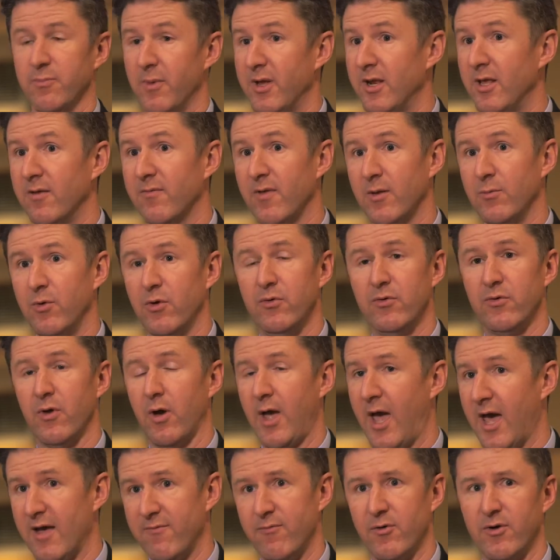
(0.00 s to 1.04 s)
Many of them use
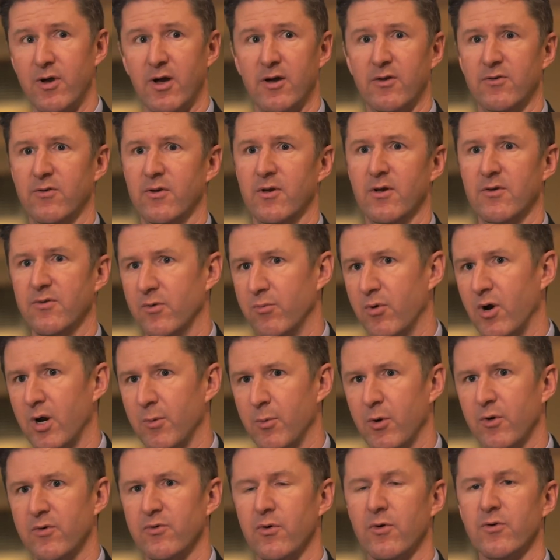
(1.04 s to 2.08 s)
advertising as their
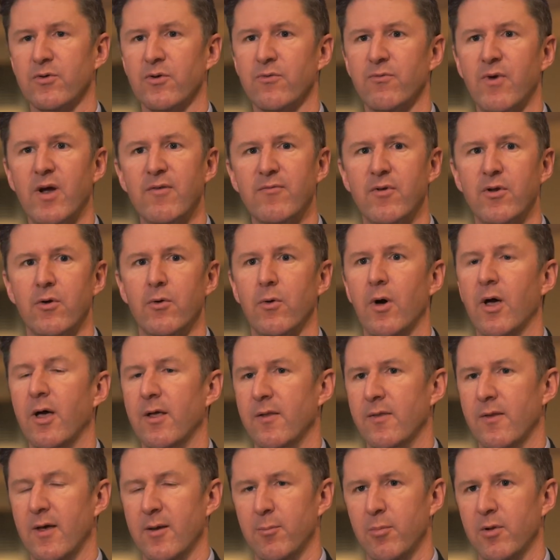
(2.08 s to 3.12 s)
primary source of revenue,
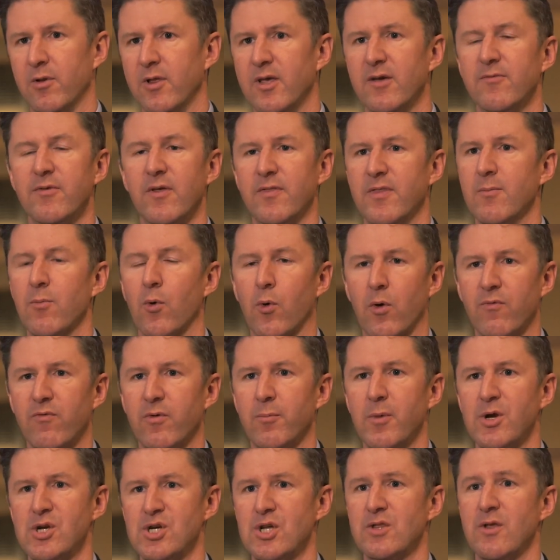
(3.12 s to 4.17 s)
and they believe that the more
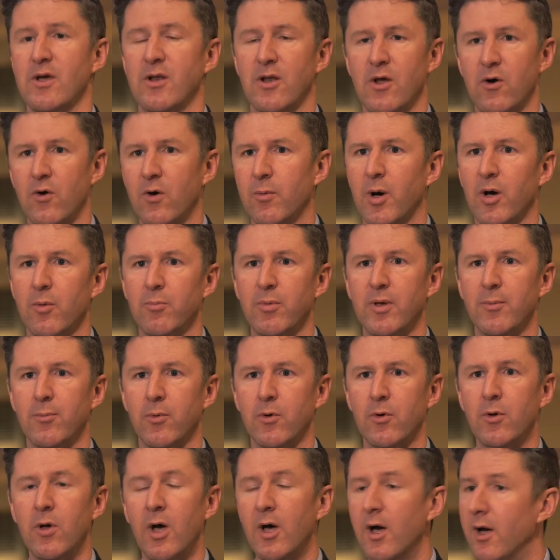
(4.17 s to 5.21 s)
information they know about
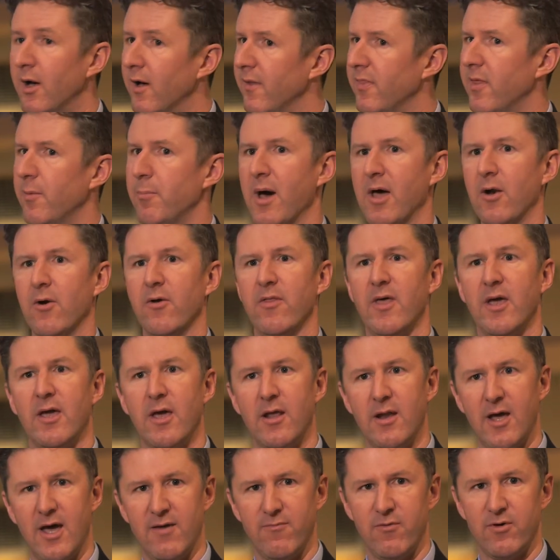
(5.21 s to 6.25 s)
people, the better they
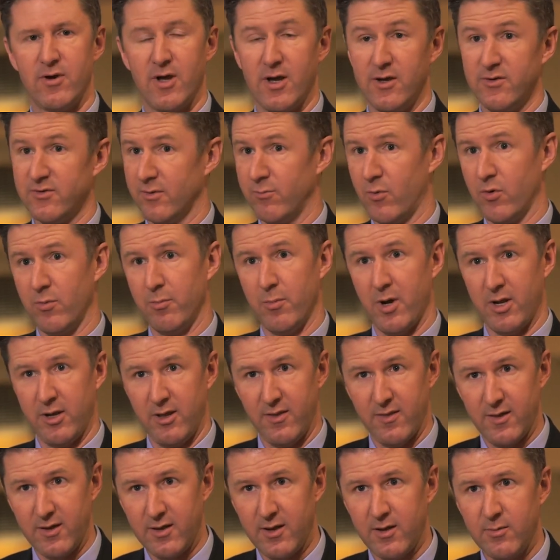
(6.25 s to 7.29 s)
can advertise, the more
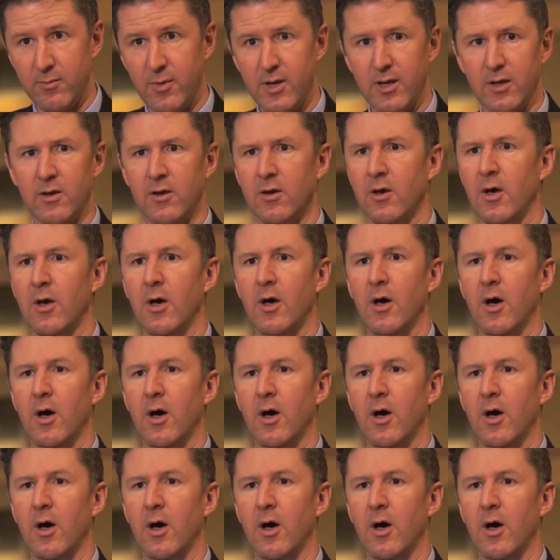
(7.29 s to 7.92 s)
money they can make.